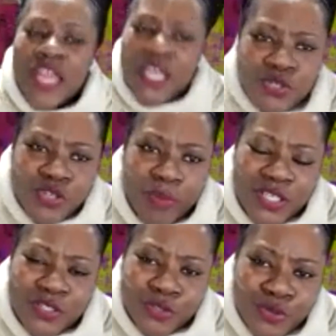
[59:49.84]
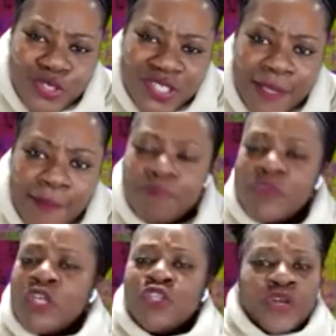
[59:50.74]
Thank you so much, Lucy.
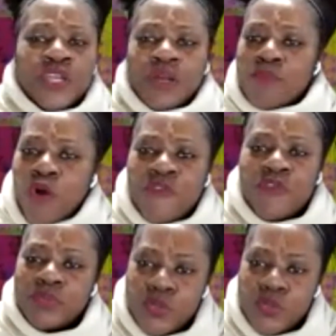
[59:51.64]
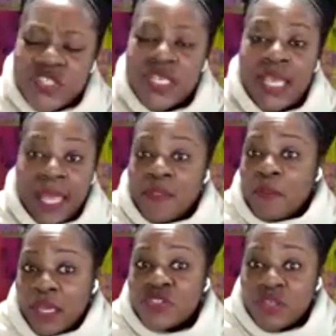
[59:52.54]
You'll hear more from Lucy and the
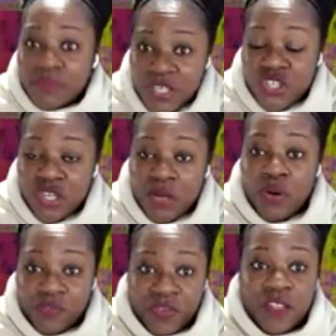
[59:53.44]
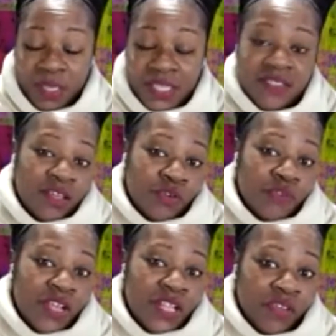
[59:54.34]
Mayor's Commission on Faith-Based and
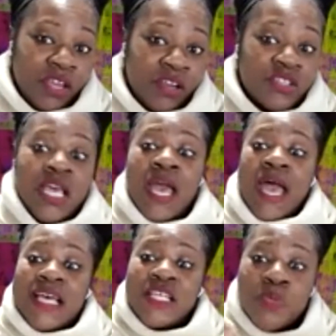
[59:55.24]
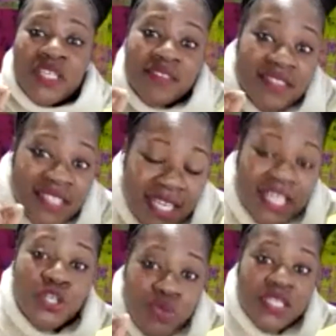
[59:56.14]
Interfaith Affairs as we
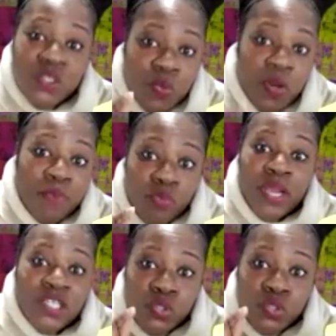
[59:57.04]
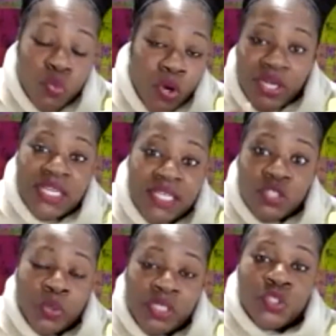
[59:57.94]
continue this reparations work
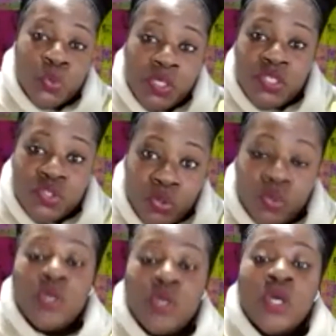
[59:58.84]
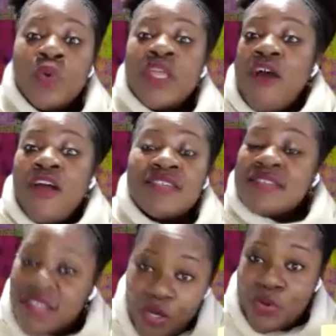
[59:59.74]
in 2022. We are
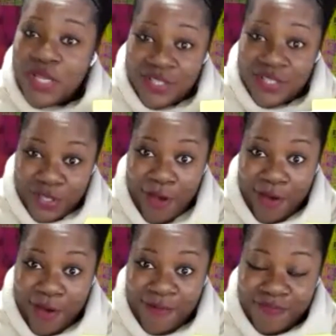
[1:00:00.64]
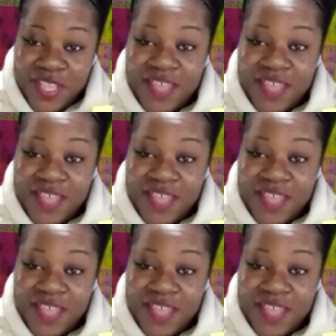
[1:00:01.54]
serious, y'all.